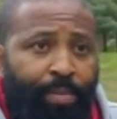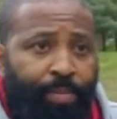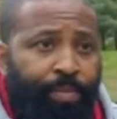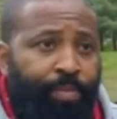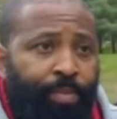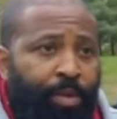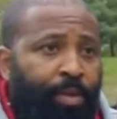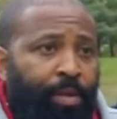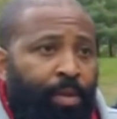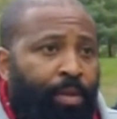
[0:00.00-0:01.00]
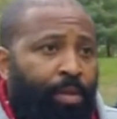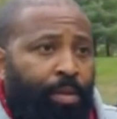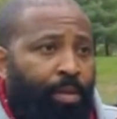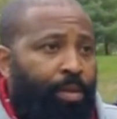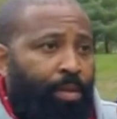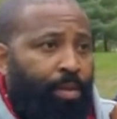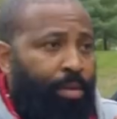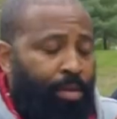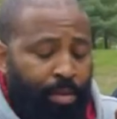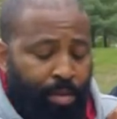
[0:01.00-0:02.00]

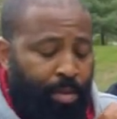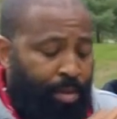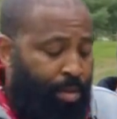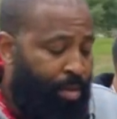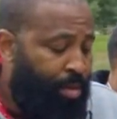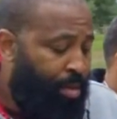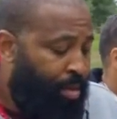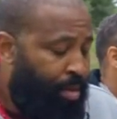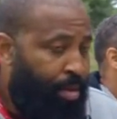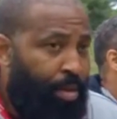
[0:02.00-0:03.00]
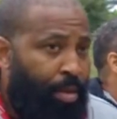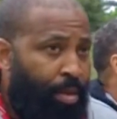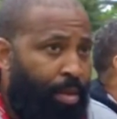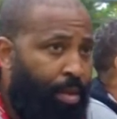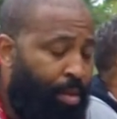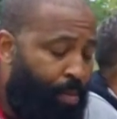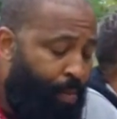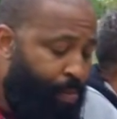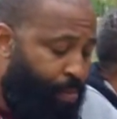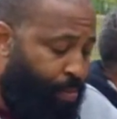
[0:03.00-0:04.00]

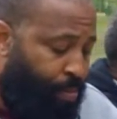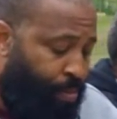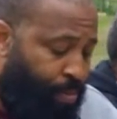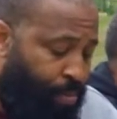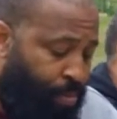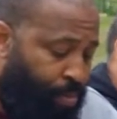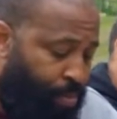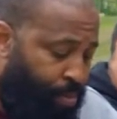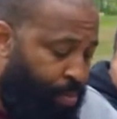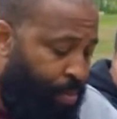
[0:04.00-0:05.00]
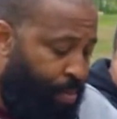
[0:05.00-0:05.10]
[no speech]